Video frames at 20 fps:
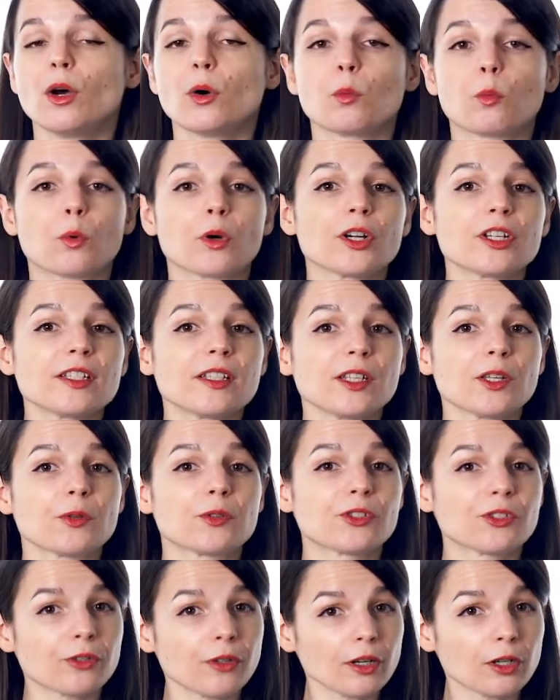Words that you
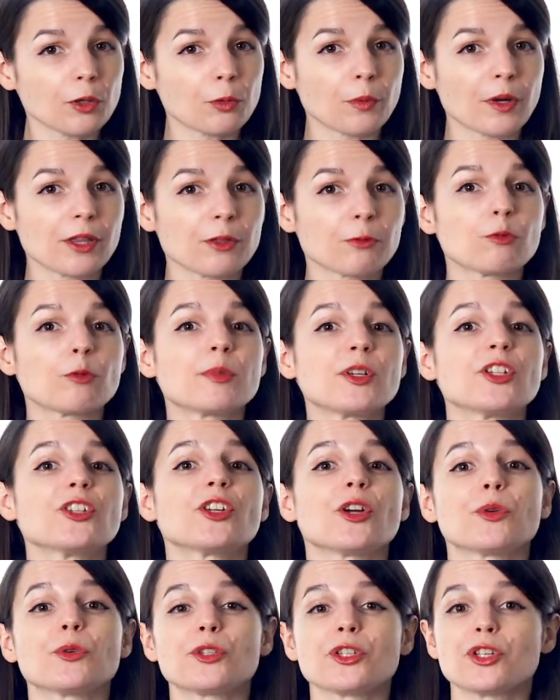struggle with will be
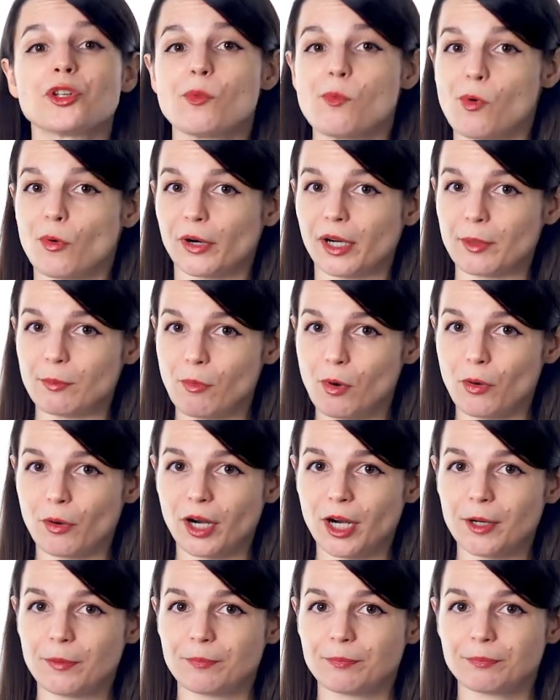shown to you more and
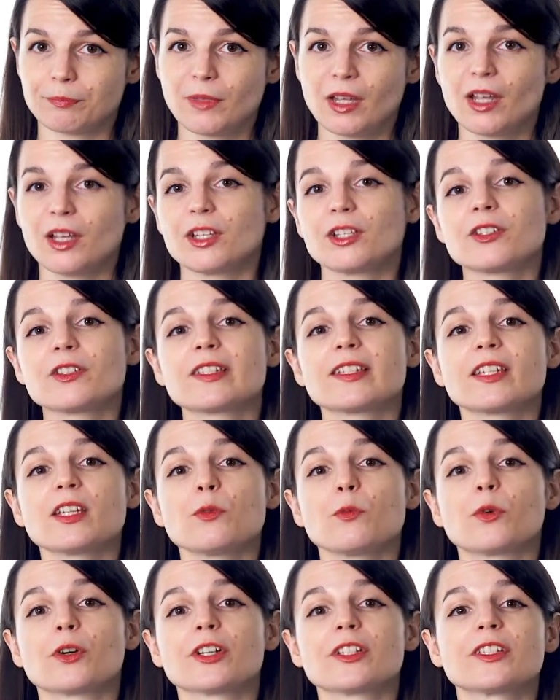more. You'll
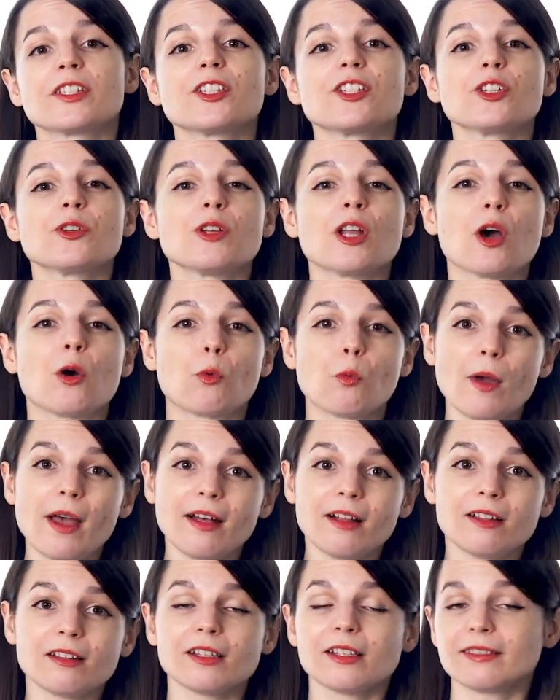see words that you know
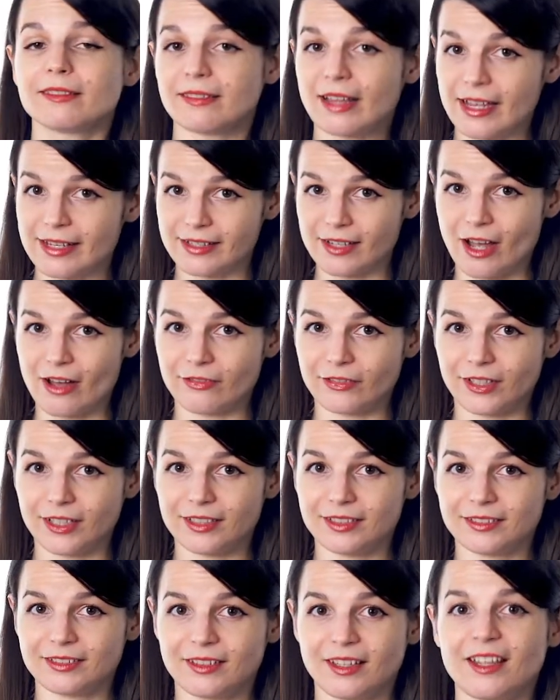well less
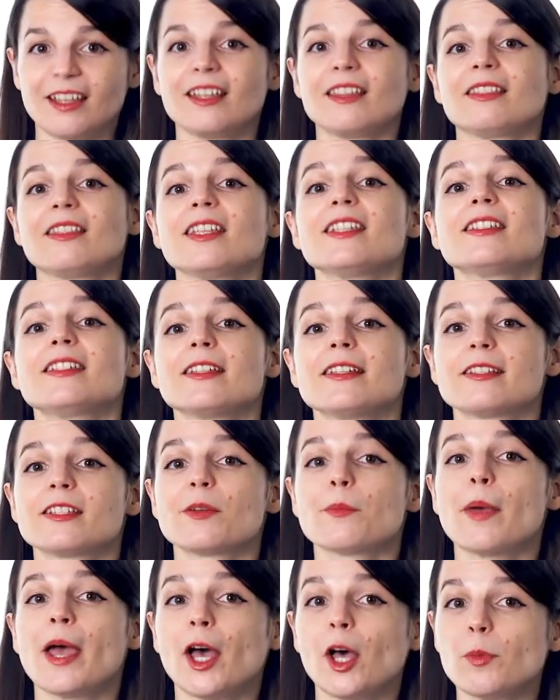often. This
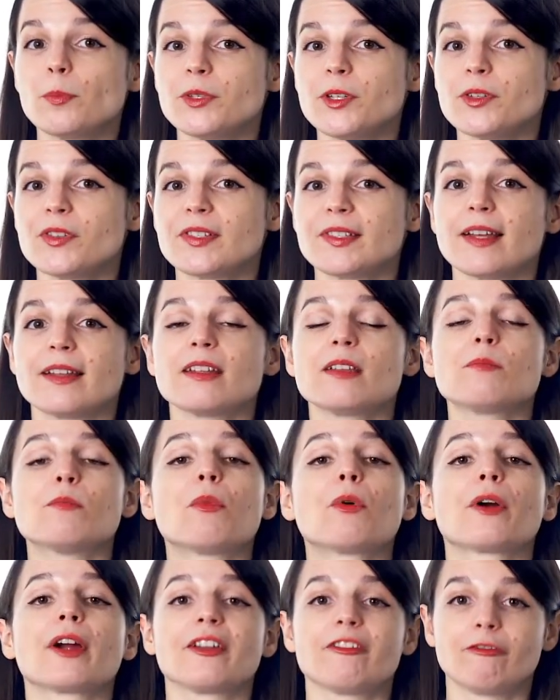system helps you study
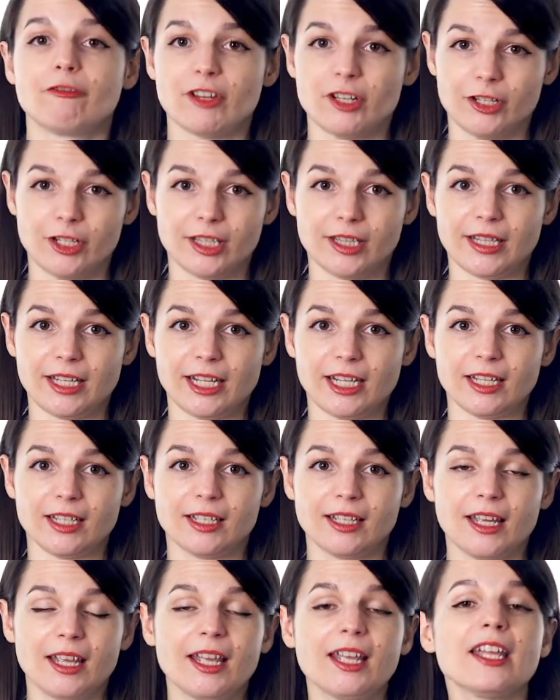more efficiently.
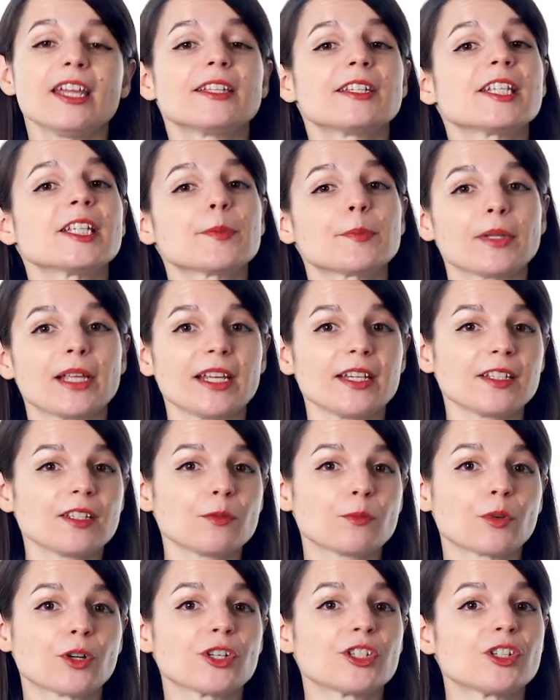It displays
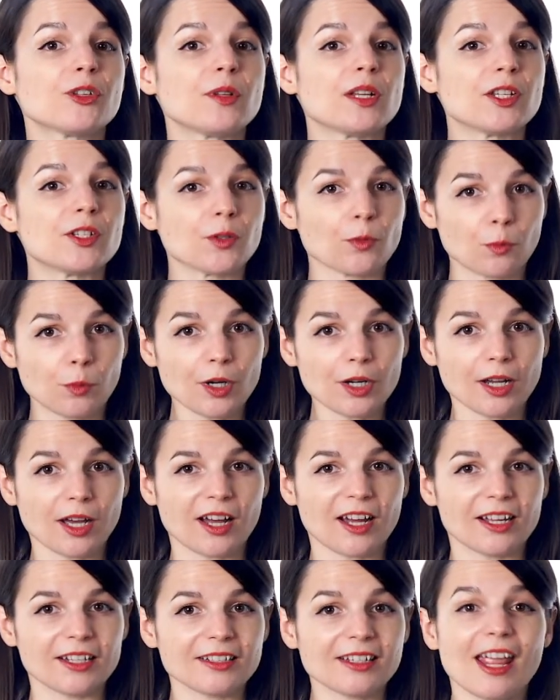the words you need to work
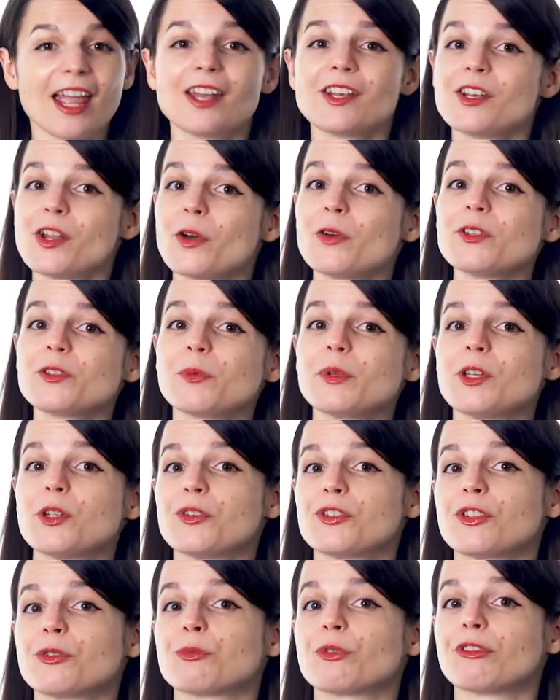on and knows when
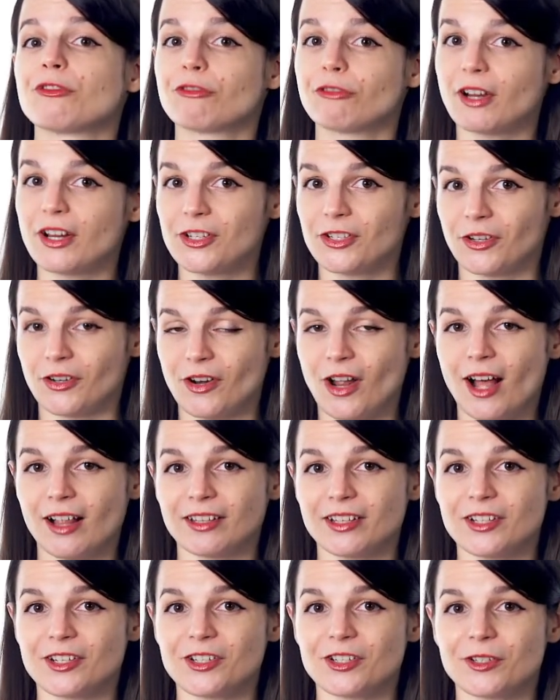you should refresh your
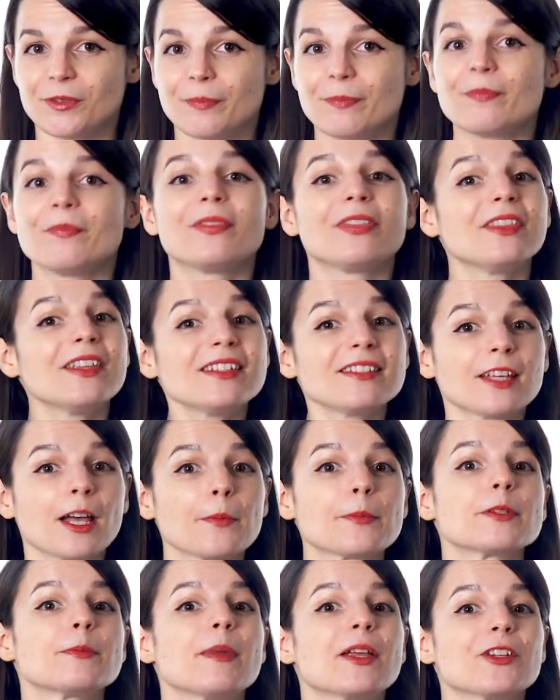knowledge. This
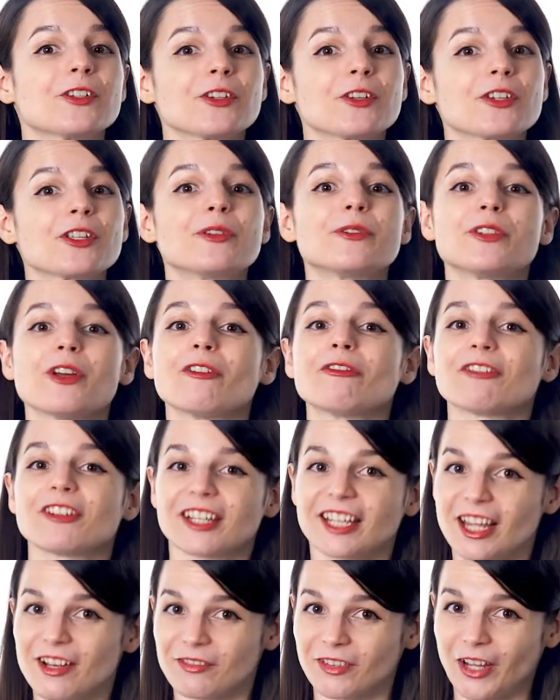helps make sure you don't
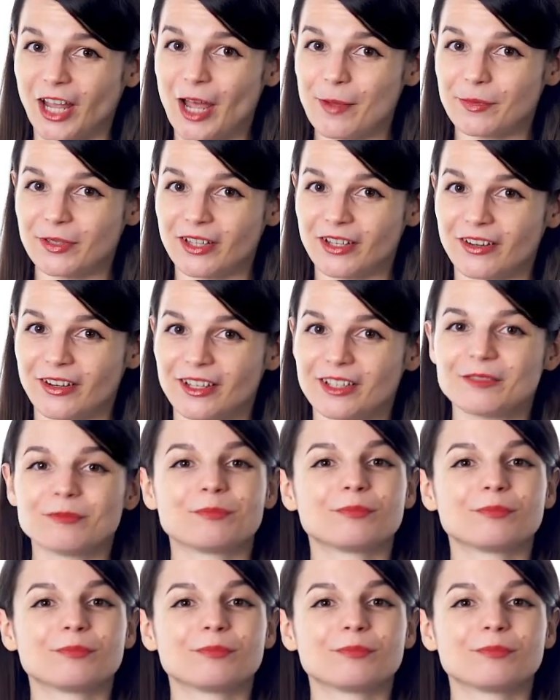forget vocabulary.